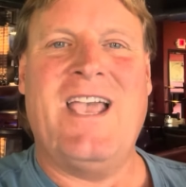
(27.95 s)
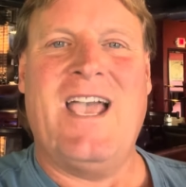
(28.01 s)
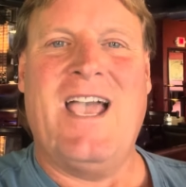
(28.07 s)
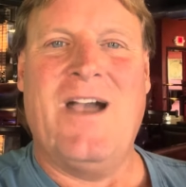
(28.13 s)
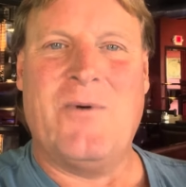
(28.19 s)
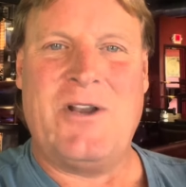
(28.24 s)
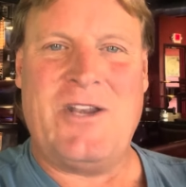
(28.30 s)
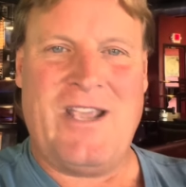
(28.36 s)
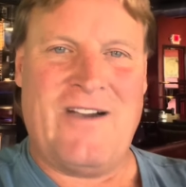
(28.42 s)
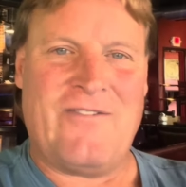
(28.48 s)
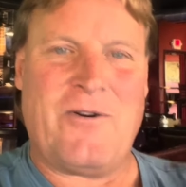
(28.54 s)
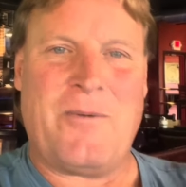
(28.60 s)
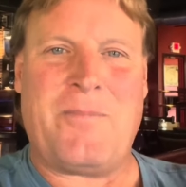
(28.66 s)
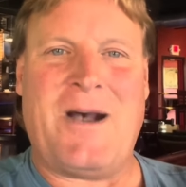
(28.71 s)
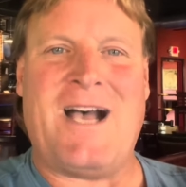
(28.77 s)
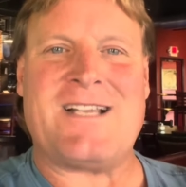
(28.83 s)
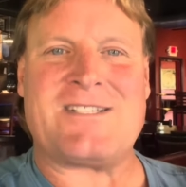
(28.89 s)
and when you have a
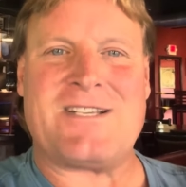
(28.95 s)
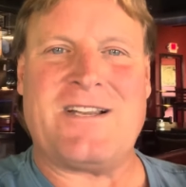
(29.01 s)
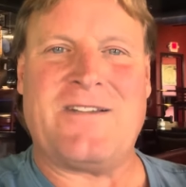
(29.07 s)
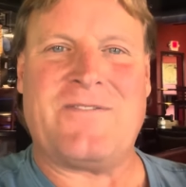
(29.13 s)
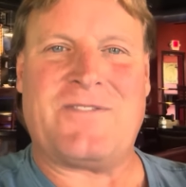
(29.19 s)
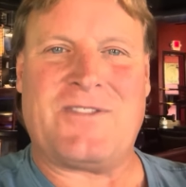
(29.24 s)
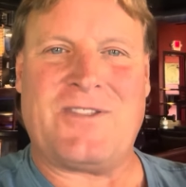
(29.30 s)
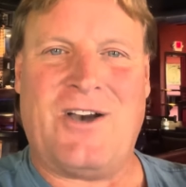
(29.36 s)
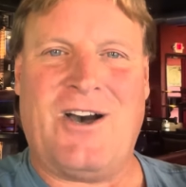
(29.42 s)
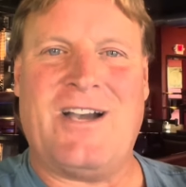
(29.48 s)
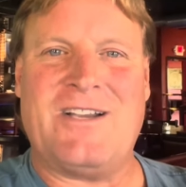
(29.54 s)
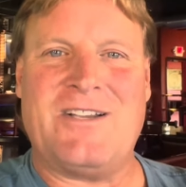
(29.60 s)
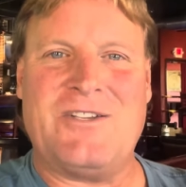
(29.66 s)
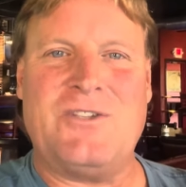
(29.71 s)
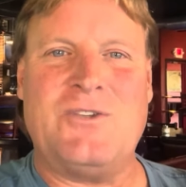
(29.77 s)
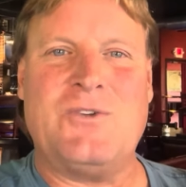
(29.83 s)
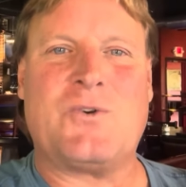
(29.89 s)
positive
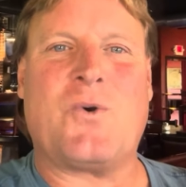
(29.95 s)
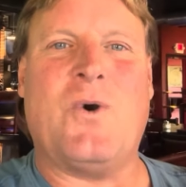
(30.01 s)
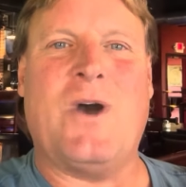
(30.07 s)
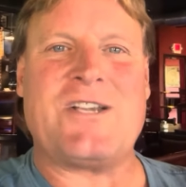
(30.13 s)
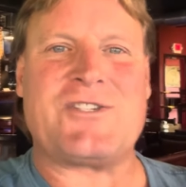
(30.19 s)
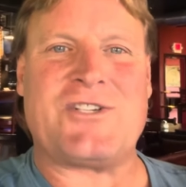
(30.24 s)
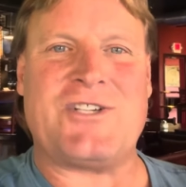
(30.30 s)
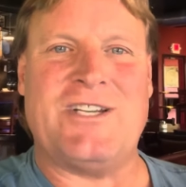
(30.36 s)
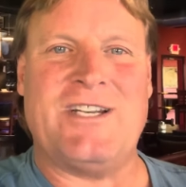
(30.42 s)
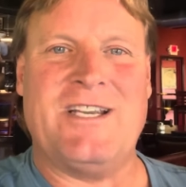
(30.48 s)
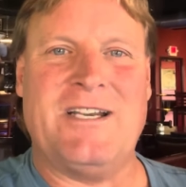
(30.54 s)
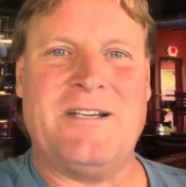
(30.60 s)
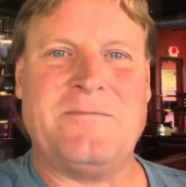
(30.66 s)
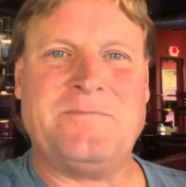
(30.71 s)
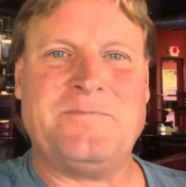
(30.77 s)
thought, you question it.